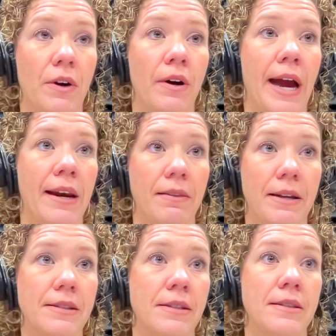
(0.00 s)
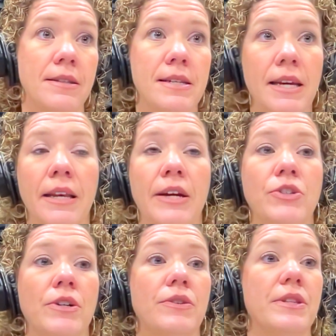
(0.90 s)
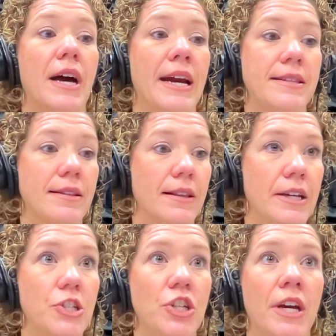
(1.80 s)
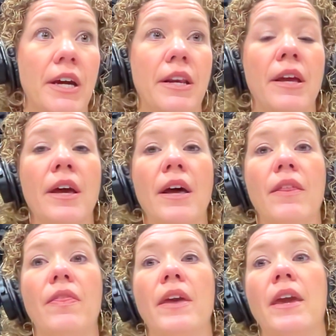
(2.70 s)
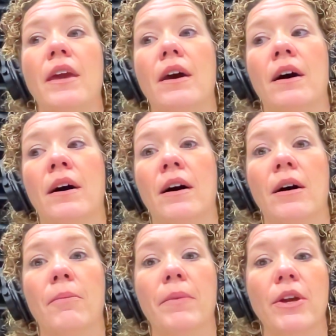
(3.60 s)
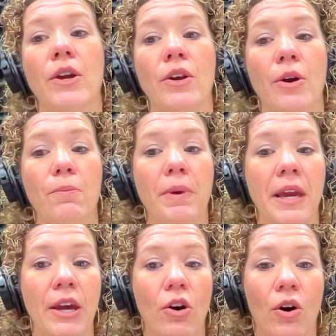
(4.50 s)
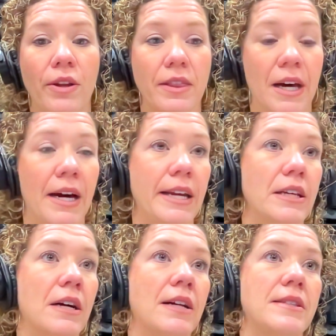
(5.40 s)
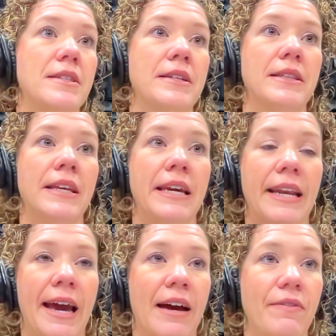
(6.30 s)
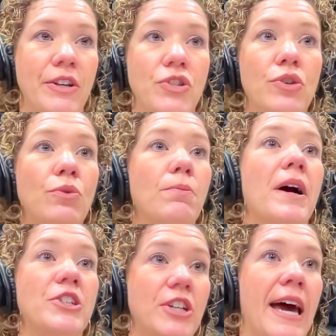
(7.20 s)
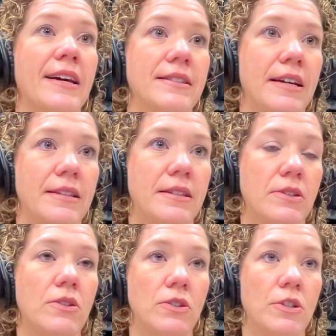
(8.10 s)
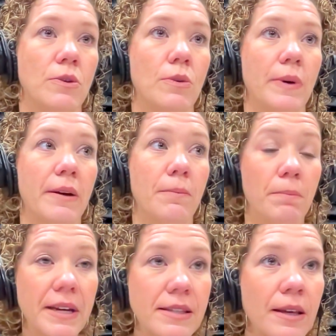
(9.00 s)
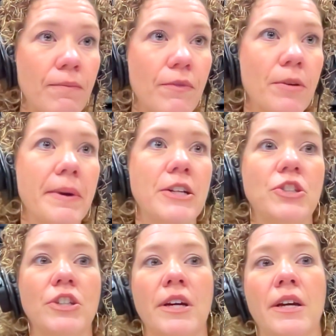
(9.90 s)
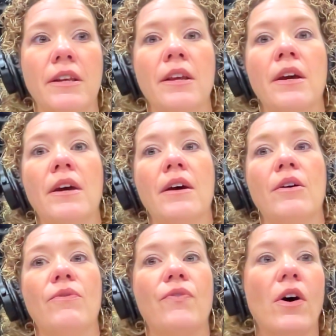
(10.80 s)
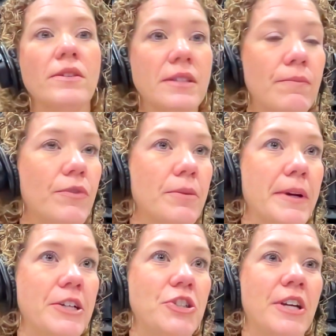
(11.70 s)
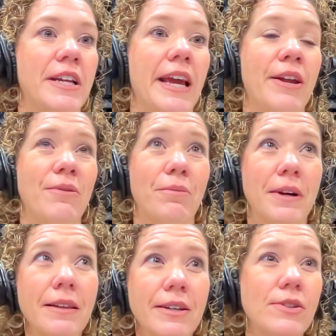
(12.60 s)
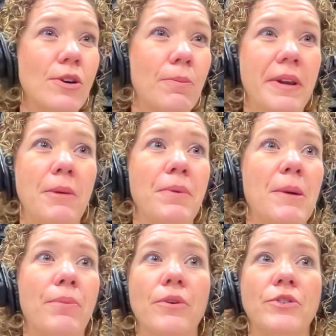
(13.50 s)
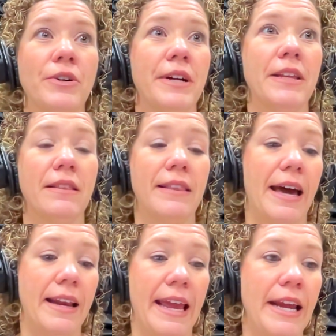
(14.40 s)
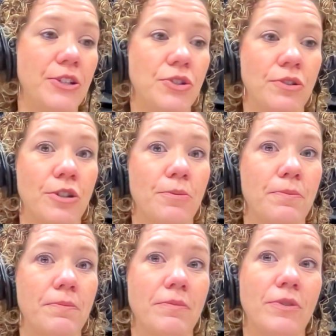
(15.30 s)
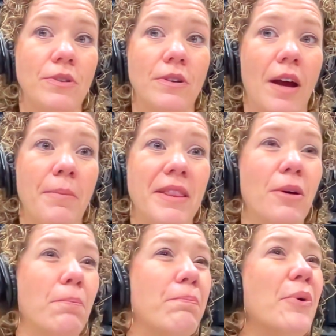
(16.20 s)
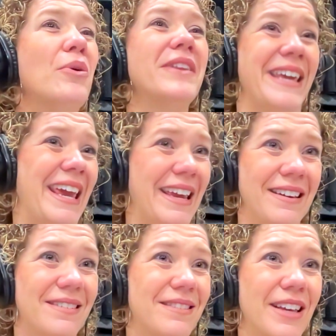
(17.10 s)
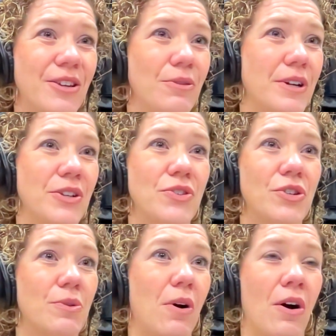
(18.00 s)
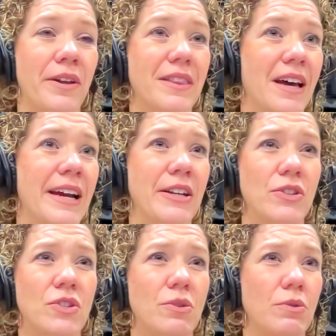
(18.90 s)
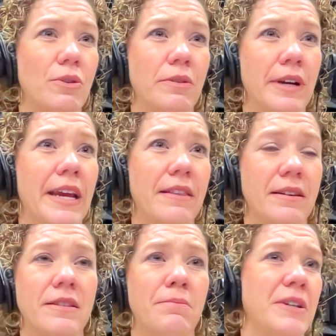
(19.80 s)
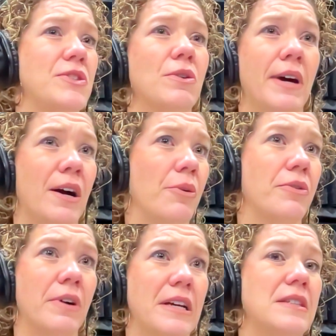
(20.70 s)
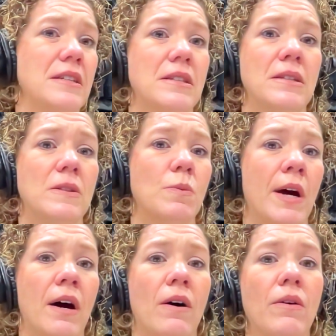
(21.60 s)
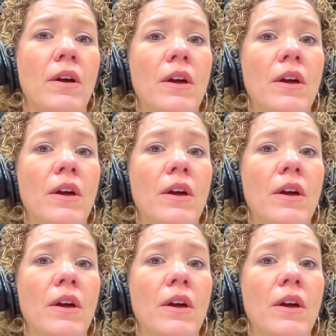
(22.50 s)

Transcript: our adolescents and teenagers, the isolation, the, being online constantly and having too much access to misinformation, false information, and really so many people during that age group, the bullying that you can do online to create this mental health crisis as well.